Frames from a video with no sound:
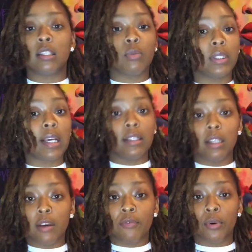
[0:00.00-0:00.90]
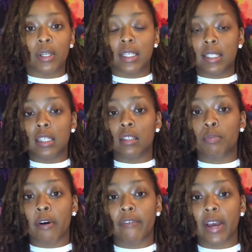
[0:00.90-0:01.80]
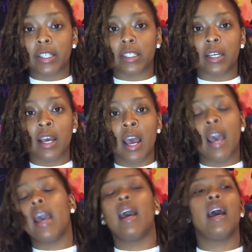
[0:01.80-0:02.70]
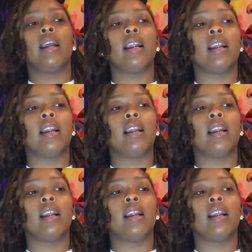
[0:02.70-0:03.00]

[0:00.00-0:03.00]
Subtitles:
is what they're looking for. This is perfection. And